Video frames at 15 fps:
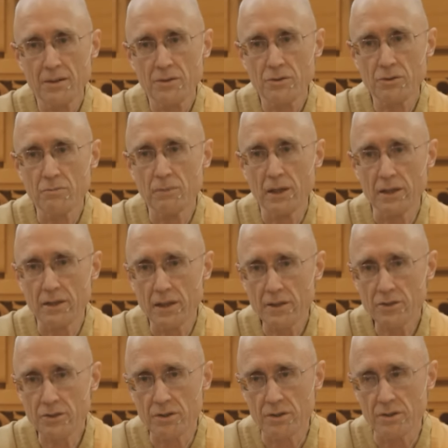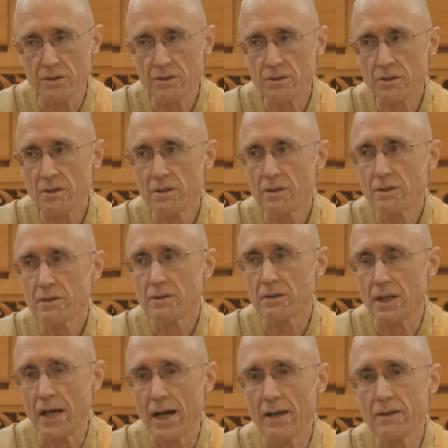So my guess is
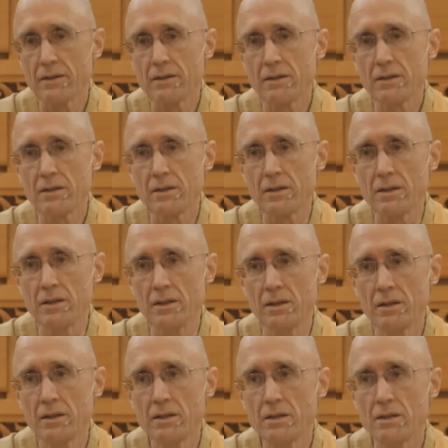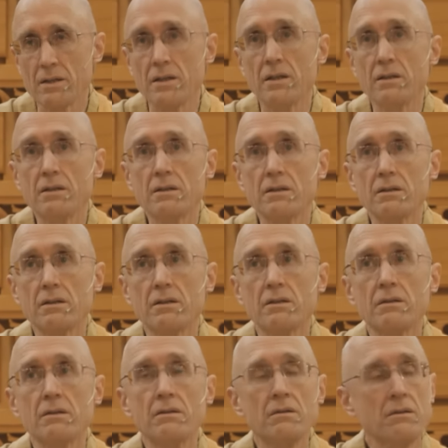that in
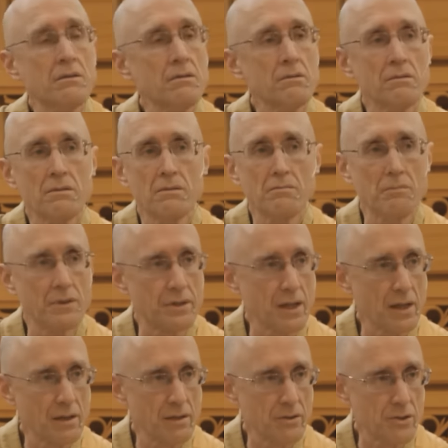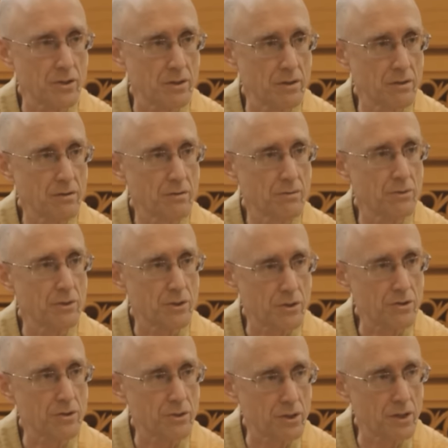Indian mythology, which is
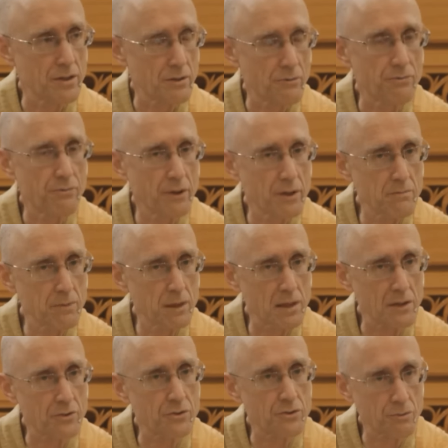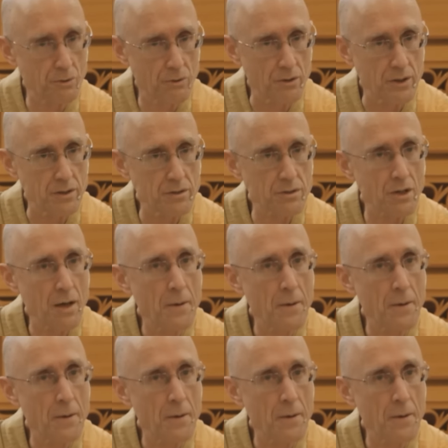to say their fundamental stories,